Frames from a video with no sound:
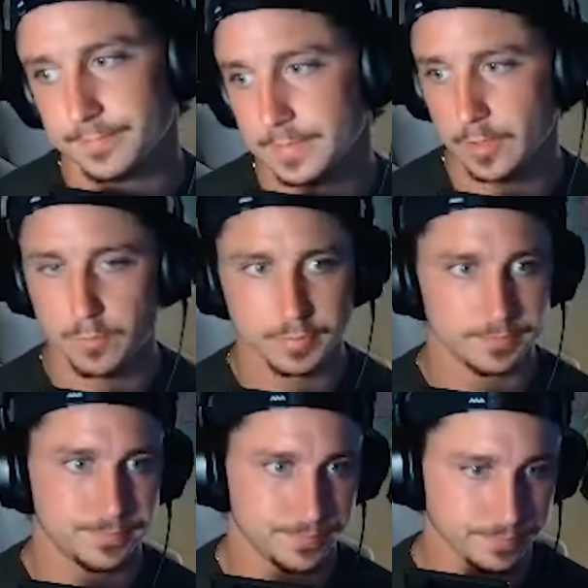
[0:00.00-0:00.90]
Wait.
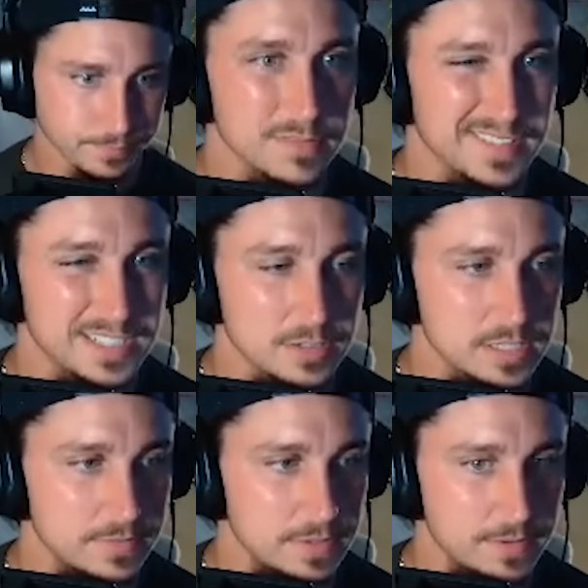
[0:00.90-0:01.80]
Let's go
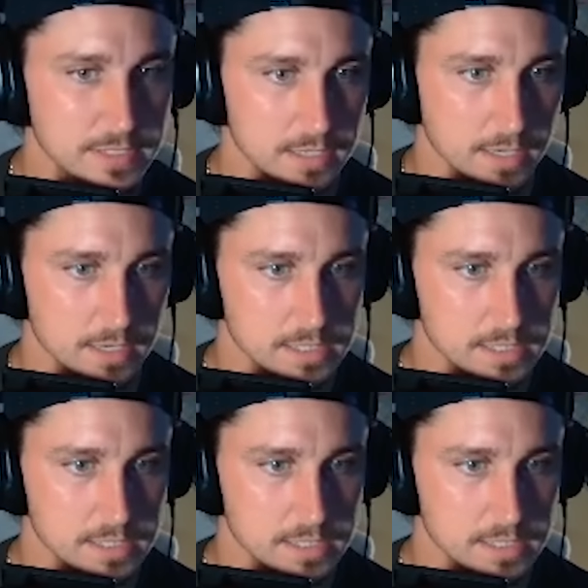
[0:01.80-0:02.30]
see if defense can get a